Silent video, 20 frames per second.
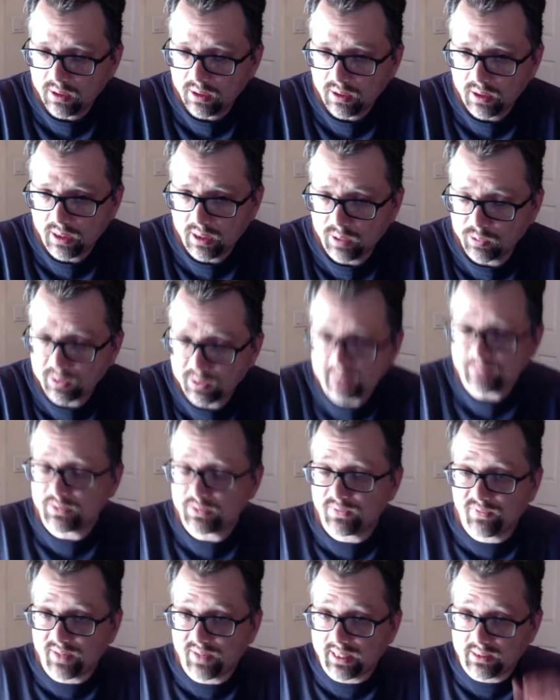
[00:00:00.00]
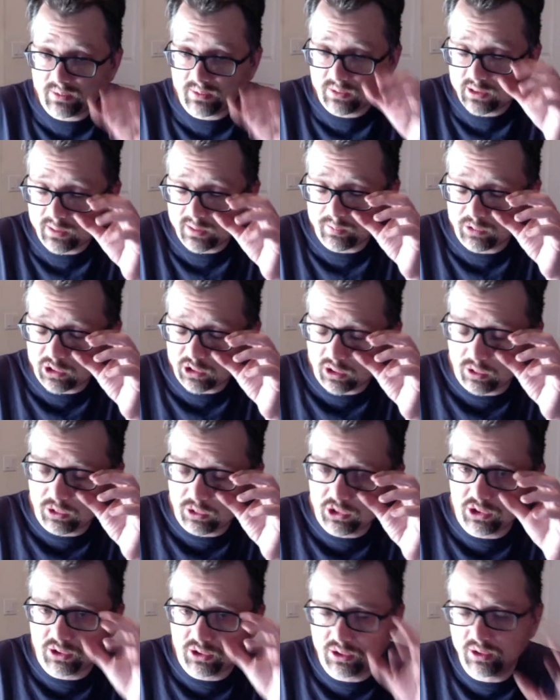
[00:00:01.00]
We're going to have to find some
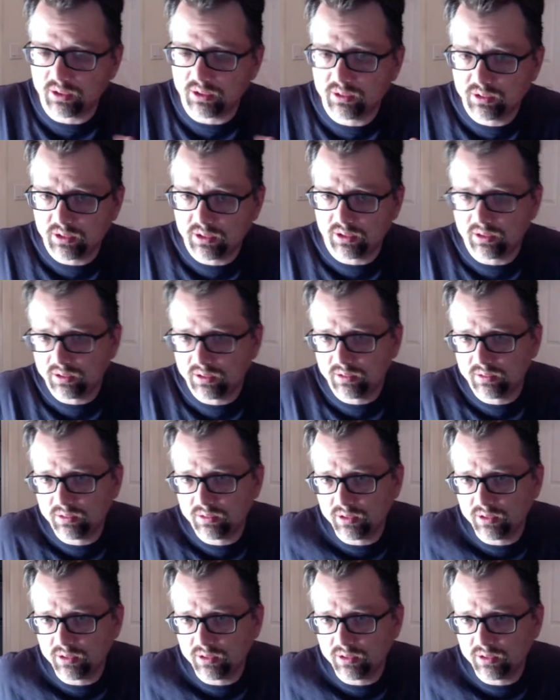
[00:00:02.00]
solution to